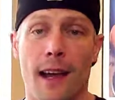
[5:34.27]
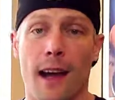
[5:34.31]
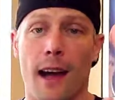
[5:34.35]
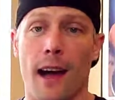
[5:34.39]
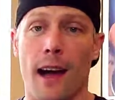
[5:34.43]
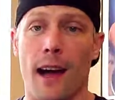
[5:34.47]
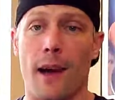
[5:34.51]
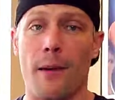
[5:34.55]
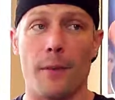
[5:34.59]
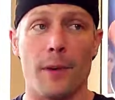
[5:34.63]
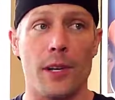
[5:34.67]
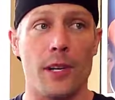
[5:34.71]

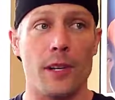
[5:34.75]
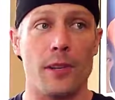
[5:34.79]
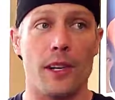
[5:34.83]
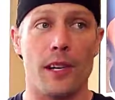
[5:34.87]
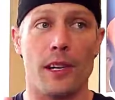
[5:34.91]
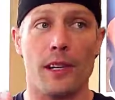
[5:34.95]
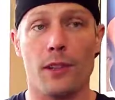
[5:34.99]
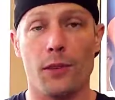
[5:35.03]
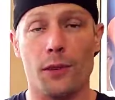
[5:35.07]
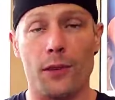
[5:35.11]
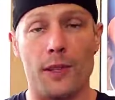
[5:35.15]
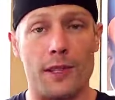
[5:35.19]
You
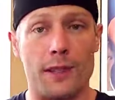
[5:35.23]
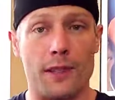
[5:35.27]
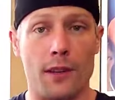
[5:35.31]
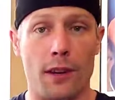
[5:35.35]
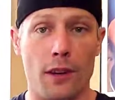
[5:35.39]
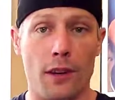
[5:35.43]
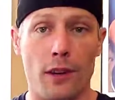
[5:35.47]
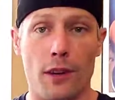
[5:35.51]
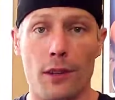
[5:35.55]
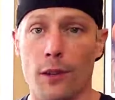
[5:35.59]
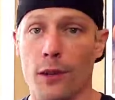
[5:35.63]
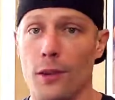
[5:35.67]
can do this
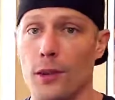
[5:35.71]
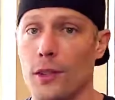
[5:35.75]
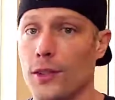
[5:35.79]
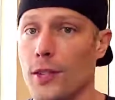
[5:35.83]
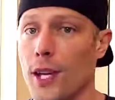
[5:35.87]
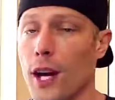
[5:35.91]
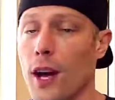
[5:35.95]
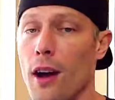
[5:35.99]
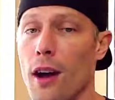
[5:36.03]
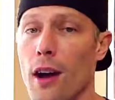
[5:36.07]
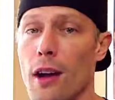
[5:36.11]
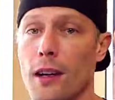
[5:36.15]
on Google
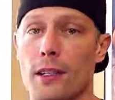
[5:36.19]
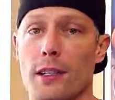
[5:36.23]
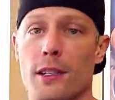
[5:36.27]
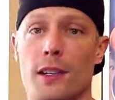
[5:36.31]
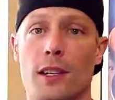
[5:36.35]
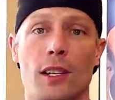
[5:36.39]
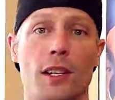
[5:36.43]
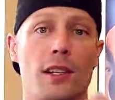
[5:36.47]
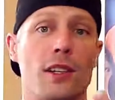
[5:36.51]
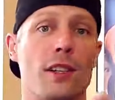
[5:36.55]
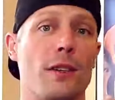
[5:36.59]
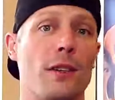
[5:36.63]
Docs, you
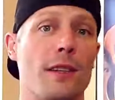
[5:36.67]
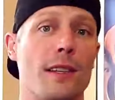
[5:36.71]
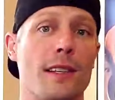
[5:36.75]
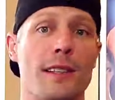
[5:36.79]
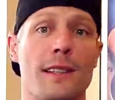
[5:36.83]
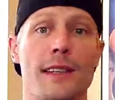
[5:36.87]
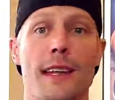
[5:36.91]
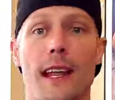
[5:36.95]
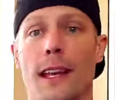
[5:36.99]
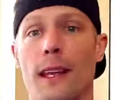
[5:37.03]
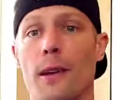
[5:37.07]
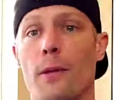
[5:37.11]
can do
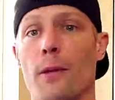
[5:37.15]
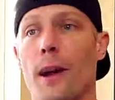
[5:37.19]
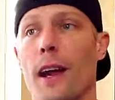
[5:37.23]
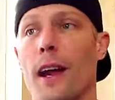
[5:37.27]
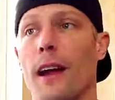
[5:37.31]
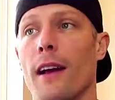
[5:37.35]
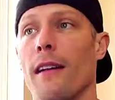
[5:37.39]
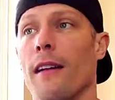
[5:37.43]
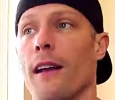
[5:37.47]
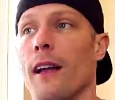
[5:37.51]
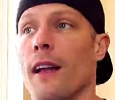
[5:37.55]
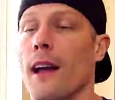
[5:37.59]
this
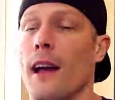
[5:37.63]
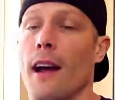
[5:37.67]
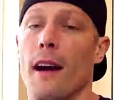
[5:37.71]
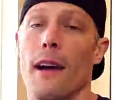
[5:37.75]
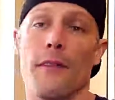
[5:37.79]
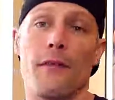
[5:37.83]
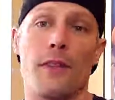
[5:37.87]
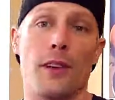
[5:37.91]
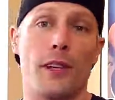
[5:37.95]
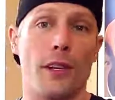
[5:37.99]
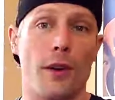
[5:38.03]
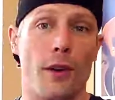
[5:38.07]
anywhere.
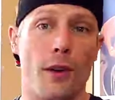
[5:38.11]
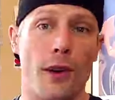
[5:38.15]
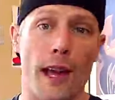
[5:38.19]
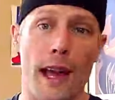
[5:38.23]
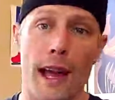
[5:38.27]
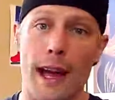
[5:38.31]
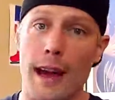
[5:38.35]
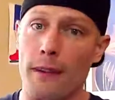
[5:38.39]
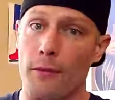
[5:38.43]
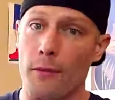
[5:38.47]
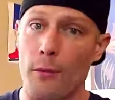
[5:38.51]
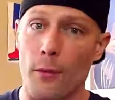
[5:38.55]
If you don't
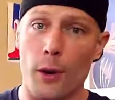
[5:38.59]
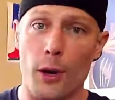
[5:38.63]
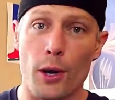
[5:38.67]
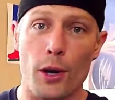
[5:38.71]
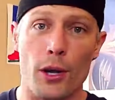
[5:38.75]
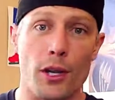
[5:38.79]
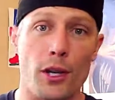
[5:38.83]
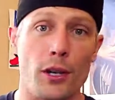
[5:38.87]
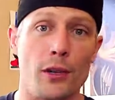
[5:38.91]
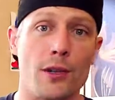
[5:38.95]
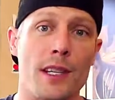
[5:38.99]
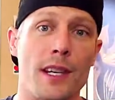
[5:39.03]
have
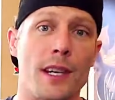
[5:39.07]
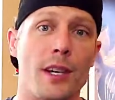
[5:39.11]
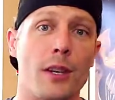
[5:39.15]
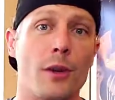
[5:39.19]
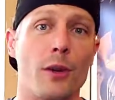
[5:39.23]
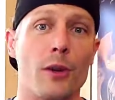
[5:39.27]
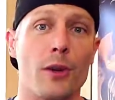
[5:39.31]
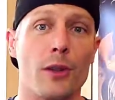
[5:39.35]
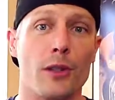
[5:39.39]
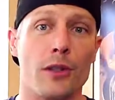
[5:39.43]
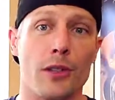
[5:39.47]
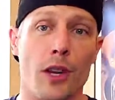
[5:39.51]
Word, using
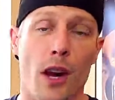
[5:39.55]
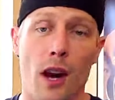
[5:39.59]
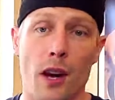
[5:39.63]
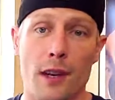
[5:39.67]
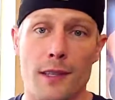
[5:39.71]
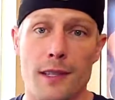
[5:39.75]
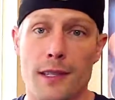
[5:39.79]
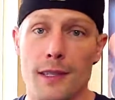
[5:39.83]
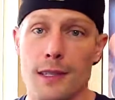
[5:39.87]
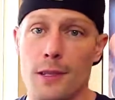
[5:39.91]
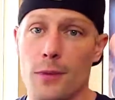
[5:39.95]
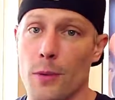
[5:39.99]
Google
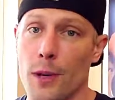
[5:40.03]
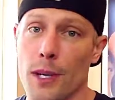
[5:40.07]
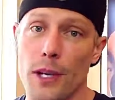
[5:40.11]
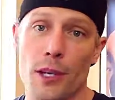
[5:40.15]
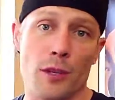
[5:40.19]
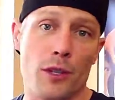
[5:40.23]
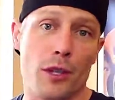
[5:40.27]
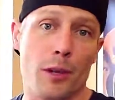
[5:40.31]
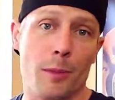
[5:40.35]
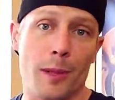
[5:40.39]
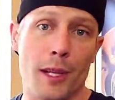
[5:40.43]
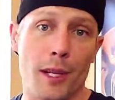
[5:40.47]
Docs is what you
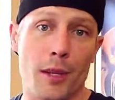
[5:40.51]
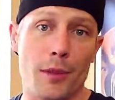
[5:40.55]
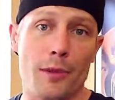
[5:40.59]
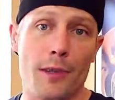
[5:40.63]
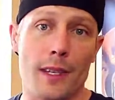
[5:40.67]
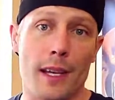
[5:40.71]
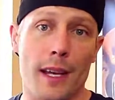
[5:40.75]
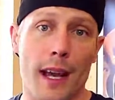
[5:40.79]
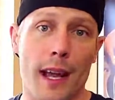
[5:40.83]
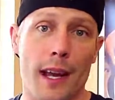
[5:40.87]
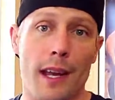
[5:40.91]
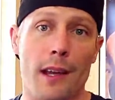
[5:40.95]
should be
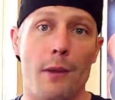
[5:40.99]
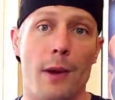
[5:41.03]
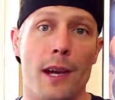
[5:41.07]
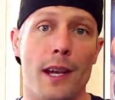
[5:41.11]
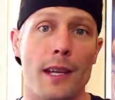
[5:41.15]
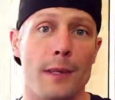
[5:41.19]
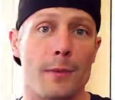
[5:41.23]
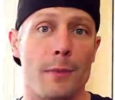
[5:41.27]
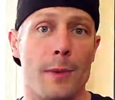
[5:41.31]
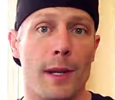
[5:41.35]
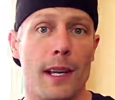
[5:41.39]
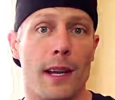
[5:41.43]
using
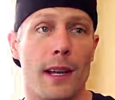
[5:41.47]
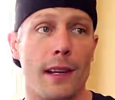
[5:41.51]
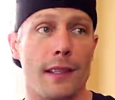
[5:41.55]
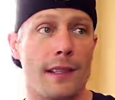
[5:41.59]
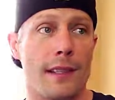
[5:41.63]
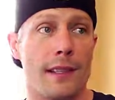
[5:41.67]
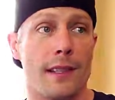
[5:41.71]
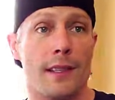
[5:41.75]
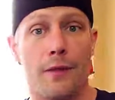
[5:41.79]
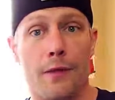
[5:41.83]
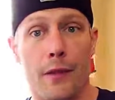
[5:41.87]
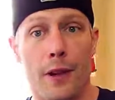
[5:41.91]
anyways because
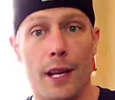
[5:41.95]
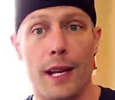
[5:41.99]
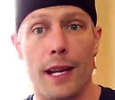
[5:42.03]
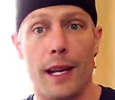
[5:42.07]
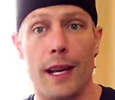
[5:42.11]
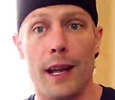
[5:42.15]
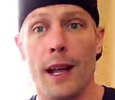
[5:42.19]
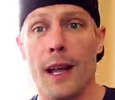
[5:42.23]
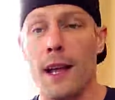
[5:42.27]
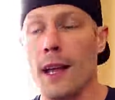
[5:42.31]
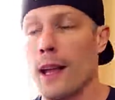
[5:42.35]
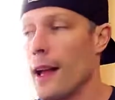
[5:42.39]
it's
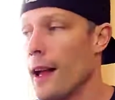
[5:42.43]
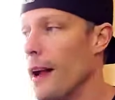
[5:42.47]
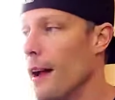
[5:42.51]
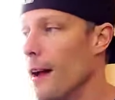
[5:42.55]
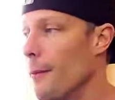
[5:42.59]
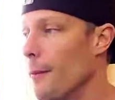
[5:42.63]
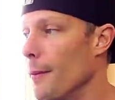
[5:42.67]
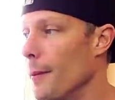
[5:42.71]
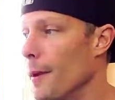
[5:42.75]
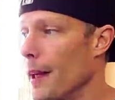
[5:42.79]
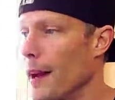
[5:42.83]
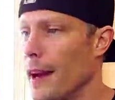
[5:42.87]
free.
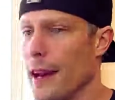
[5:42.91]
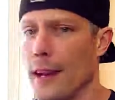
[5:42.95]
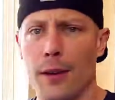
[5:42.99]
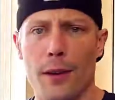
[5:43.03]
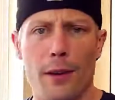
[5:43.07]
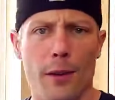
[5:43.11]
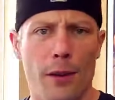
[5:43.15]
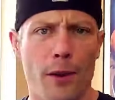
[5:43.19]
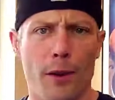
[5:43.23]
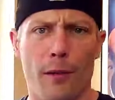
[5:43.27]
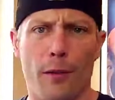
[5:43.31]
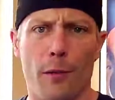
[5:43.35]
And I
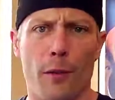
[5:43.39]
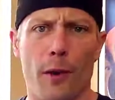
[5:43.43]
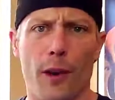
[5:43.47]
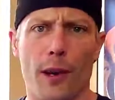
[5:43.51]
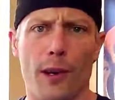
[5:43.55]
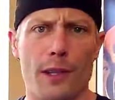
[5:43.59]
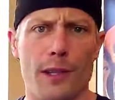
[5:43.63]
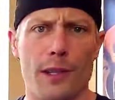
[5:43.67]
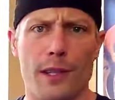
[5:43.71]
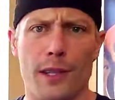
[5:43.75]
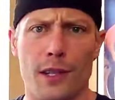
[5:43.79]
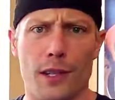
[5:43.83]
don't know if
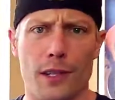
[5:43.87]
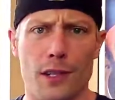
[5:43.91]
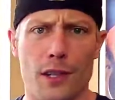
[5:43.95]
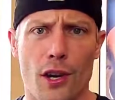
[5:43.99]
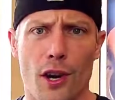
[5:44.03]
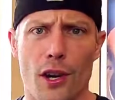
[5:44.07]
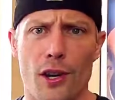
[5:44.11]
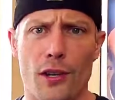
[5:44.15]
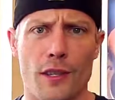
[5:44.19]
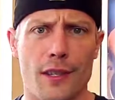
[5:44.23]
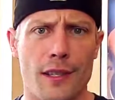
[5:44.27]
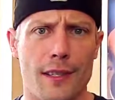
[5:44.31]
Word still
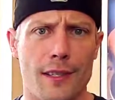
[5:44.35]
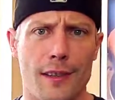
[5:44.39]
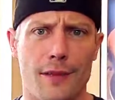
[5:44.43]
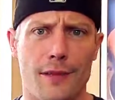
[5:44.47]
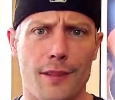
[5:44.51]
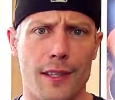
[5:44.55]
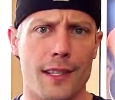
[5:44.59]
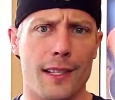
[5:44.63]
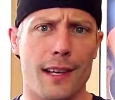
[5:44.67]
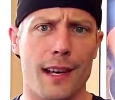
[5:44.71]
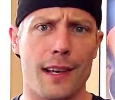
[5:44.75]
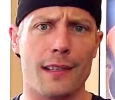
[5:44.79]
charges. If
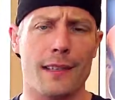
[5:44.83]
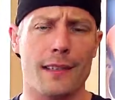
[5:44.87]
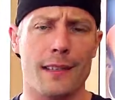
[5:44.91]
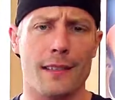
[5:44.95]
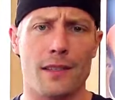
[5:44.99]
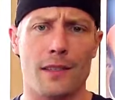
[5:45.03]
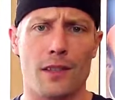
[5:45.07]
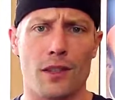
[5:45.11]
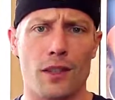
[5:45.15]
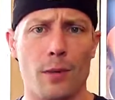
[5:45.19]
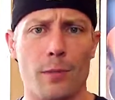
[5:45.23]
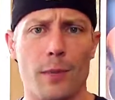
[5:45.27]
it does,
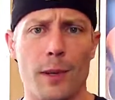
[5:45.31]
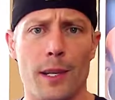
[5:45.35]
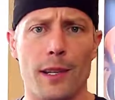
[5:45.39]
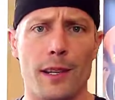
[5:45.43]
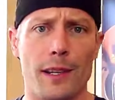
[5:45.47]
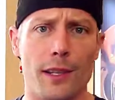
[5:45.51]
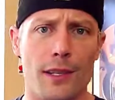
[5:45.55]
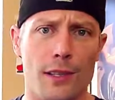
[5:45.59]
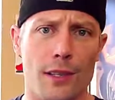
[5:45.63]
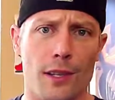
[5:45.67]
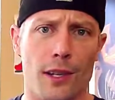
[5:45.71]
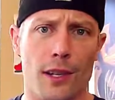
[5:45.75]
it's stupid
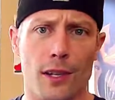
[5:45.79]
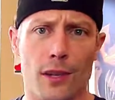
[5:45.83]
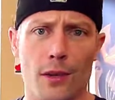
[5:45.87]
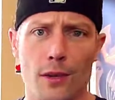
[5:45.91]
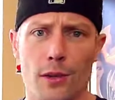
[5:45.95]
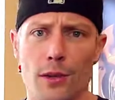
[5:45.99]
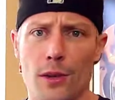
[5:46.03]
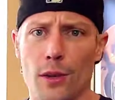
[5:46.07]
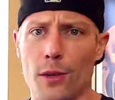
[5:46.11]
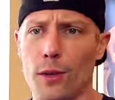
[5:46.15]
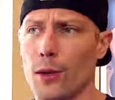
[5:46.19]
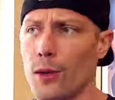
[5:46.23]
because you can
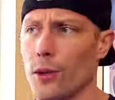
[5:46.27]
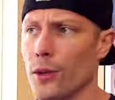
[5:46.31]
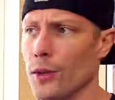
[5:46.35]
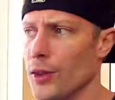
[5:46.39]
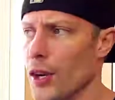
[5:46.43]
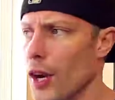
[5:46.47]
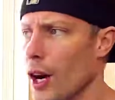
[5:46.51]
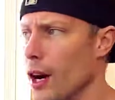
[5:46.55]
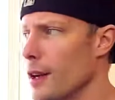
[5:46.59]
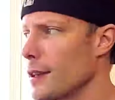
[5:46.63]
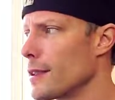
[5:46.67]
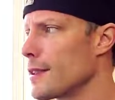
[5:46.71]
use Google
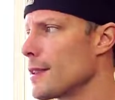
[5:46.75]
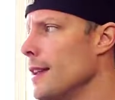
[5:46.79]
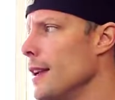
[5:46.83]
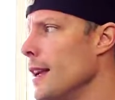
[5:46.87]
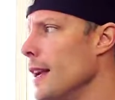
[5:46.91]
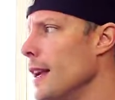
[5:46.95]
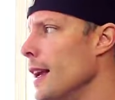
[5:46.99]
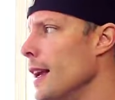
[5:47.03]
Docs.